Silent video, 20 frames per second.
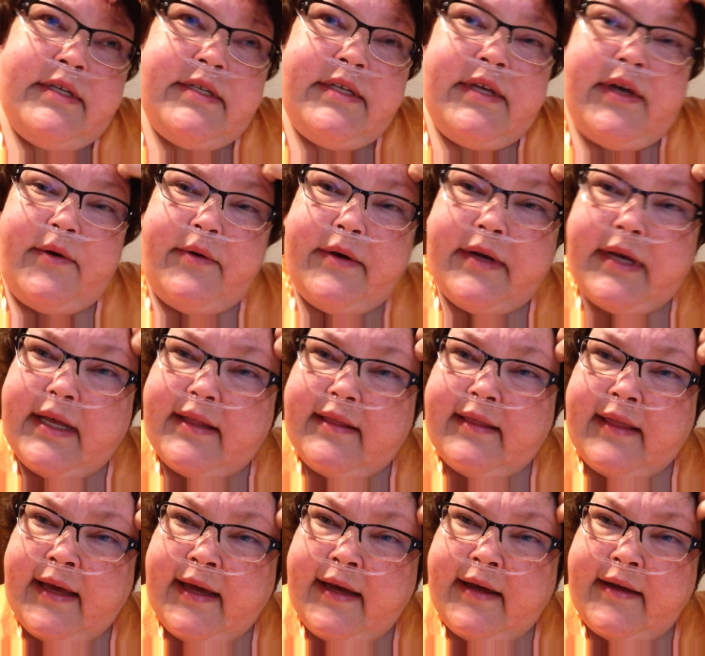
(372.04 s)
So we got
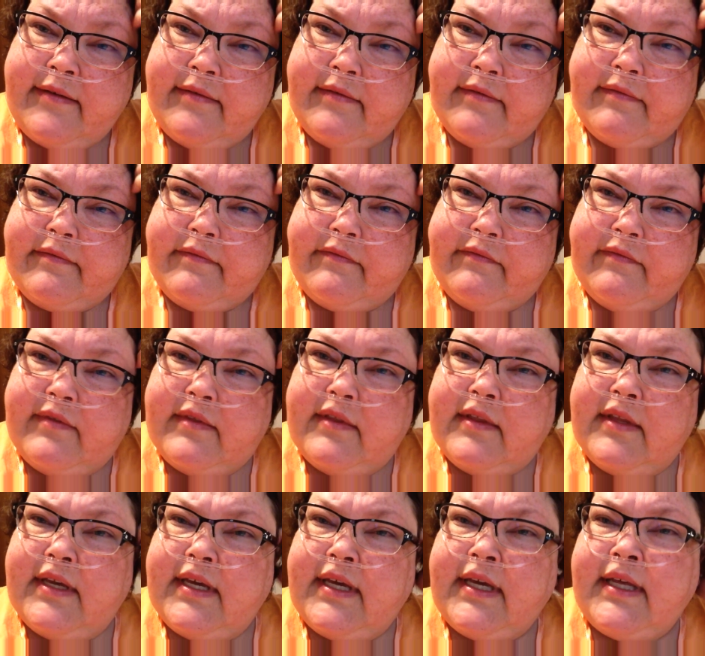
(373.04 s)
that.
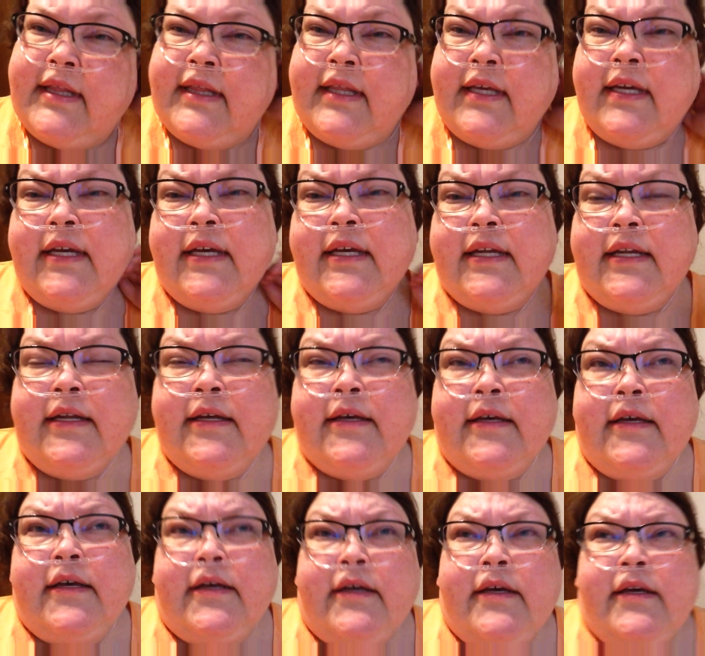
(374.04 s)
And then
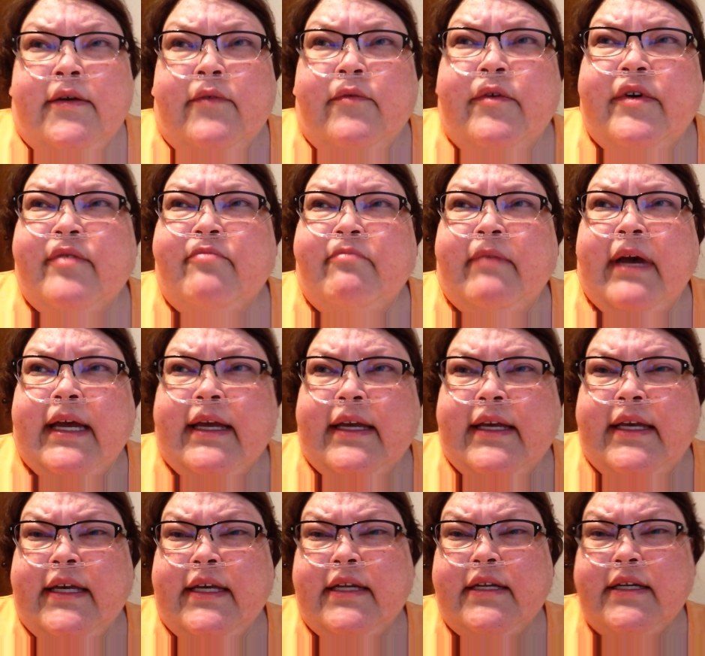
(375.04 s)
with my
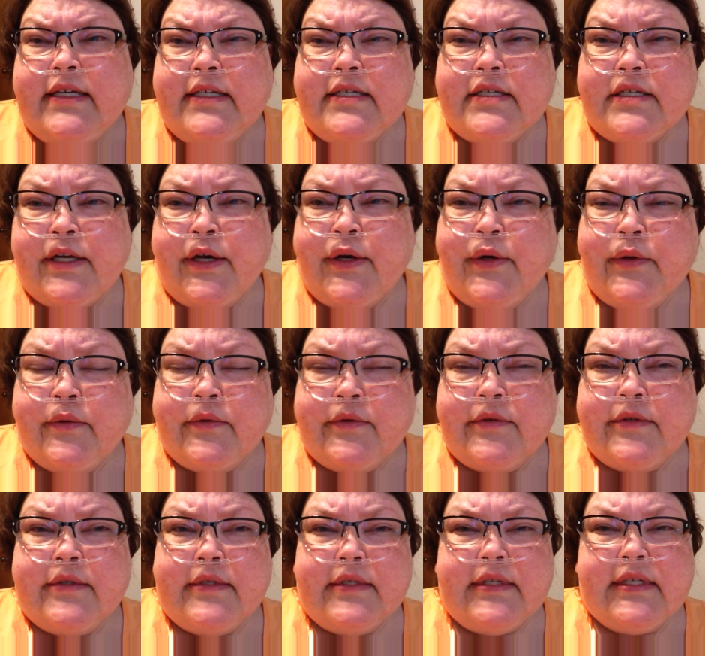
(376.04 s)
kidney
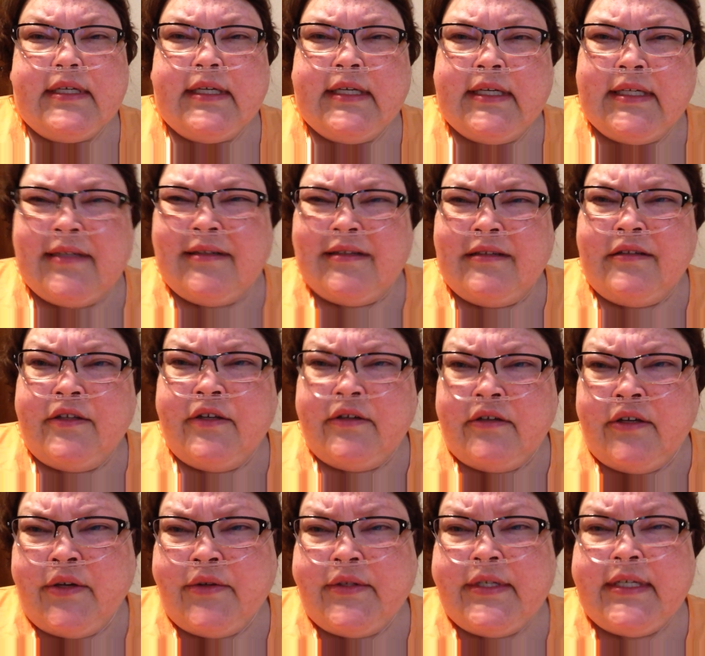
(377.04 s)
stones and
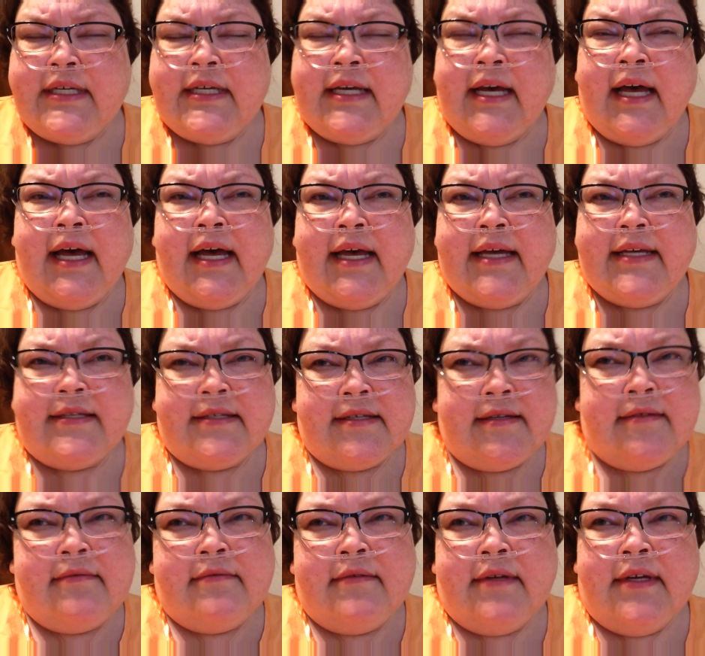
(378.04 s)
UTIs
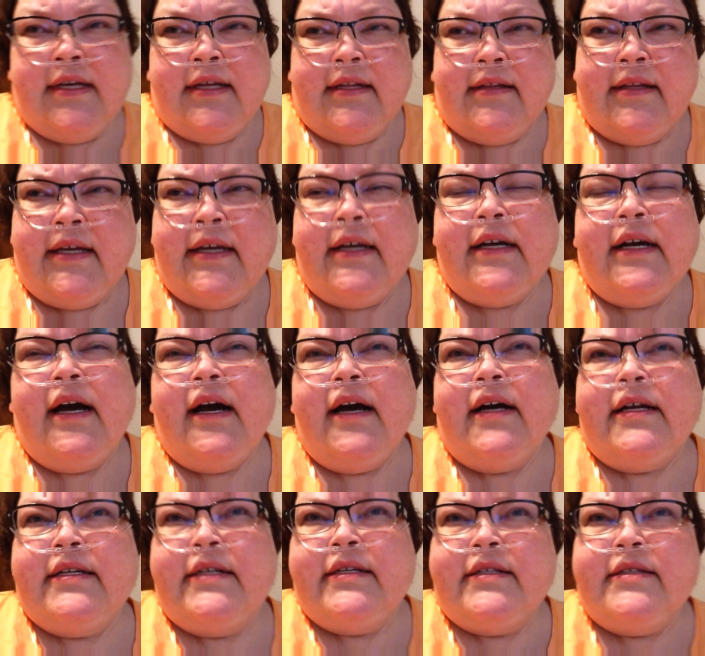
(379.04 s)
and the
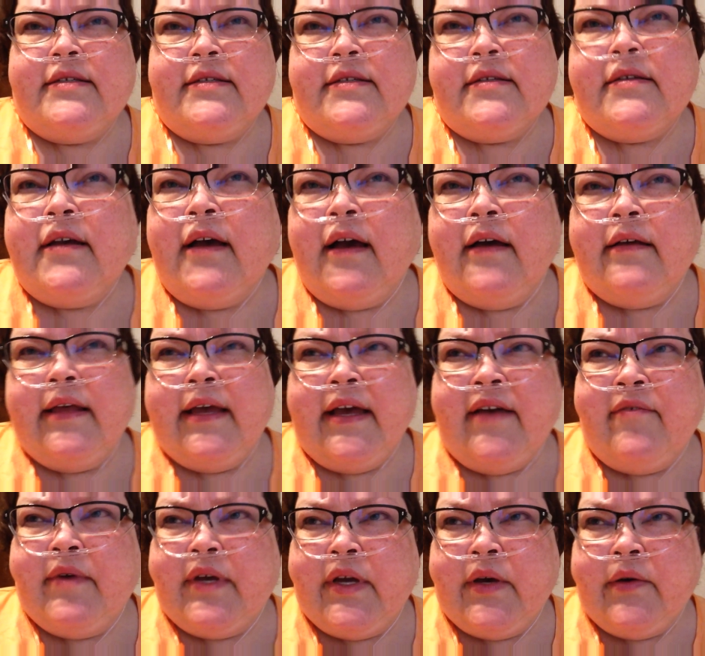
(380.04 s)
incontinence, I
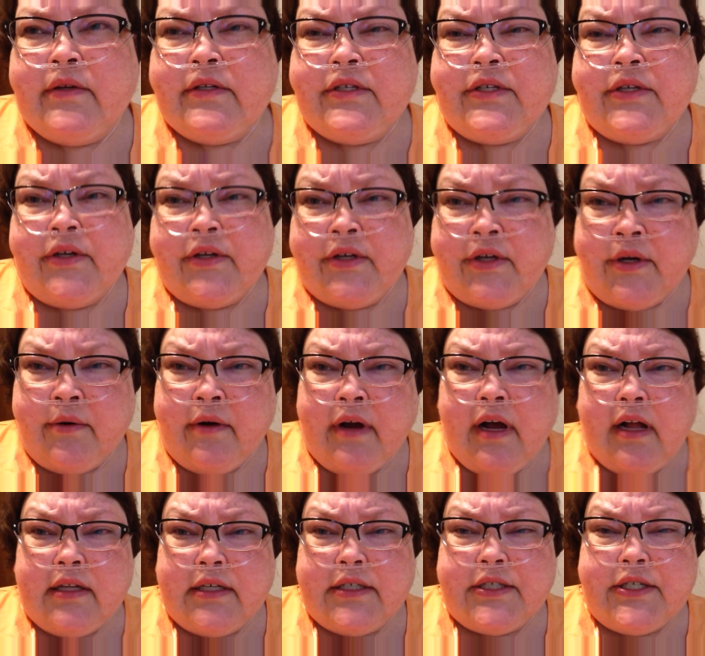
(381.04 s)
have been going to a
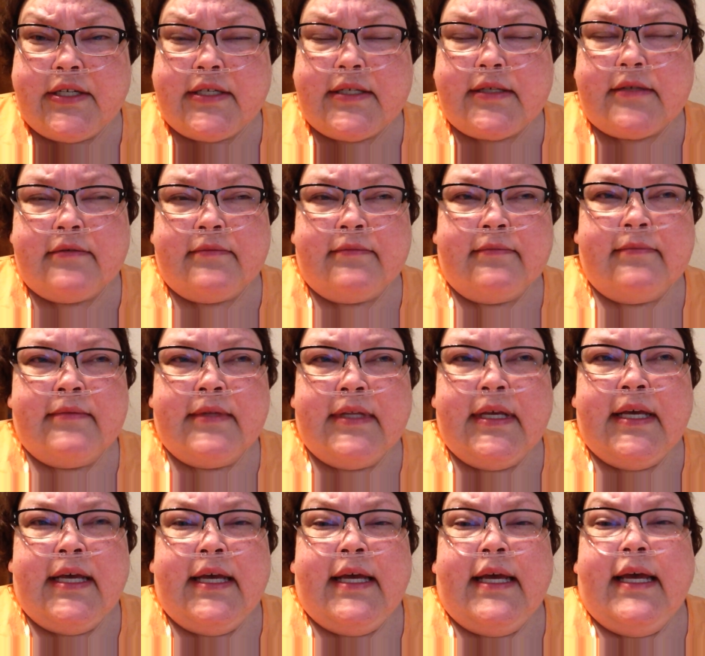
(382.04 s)
urologist
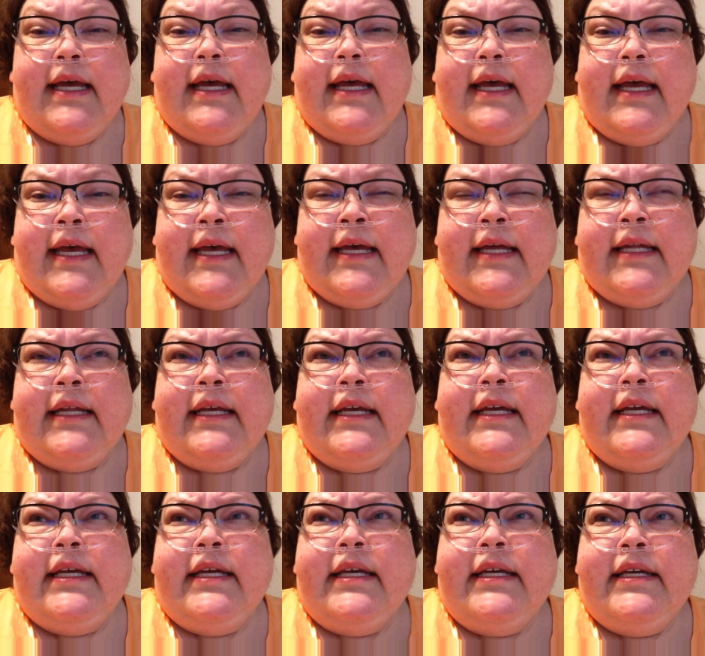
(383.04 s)
and
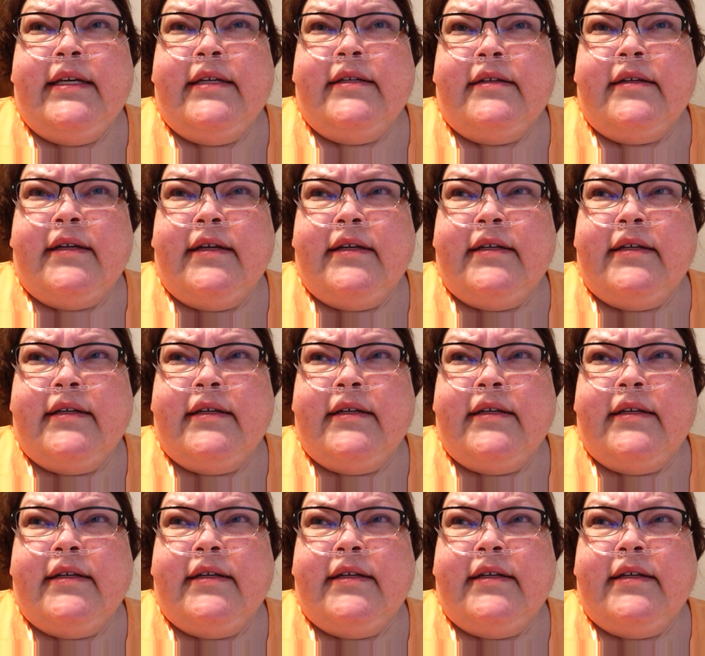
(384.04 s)
he